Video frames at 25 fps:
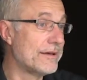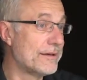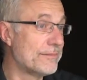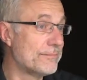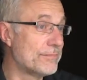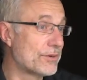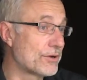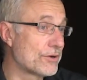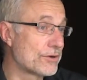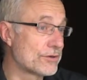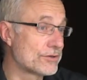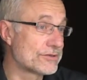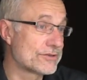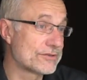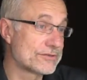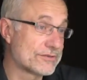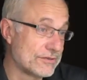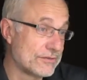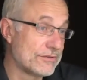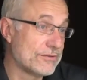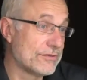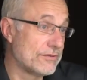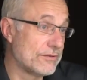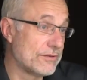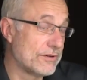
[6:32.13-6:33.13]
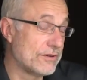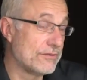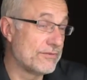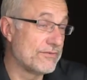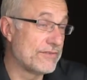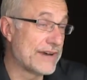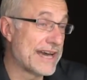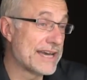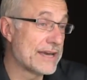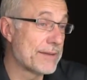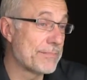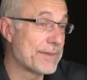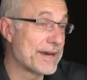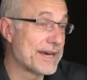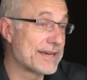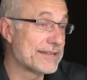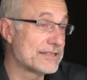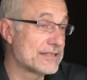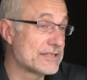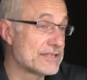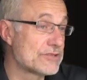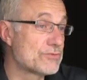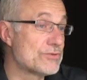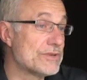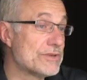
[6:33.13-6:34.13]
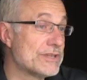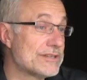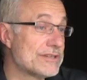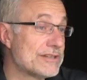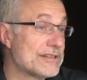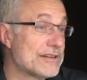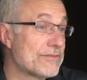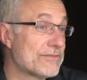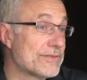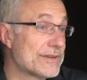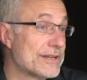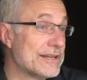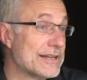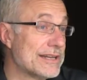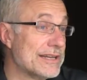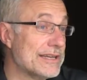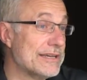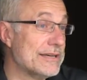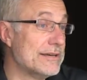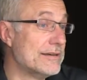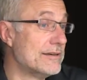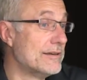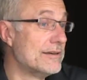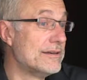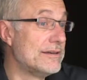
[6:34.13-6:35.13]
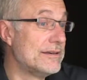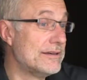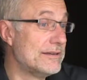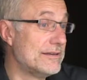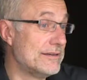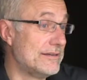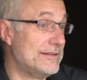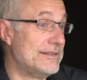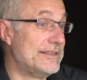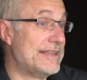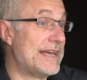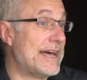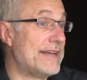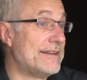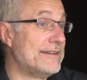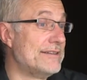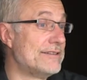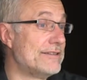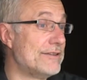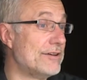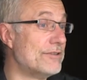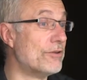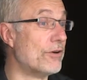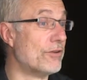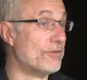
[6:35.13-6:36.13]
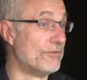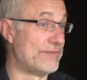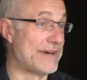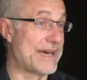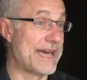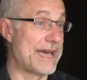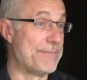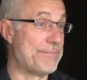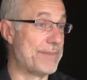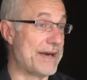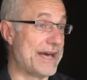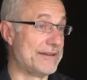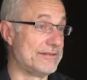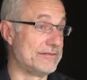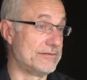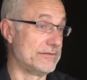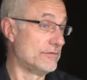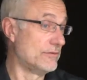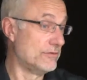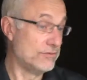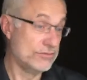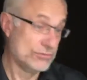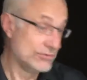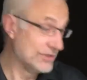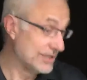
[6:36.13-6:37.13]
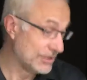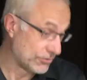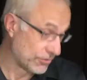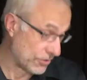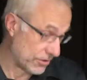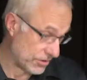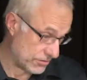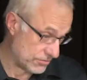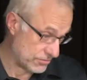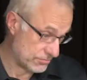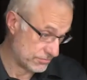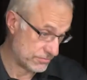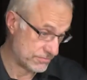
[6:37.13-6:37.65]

because a via path is treated differently than a non-via path. You need to know.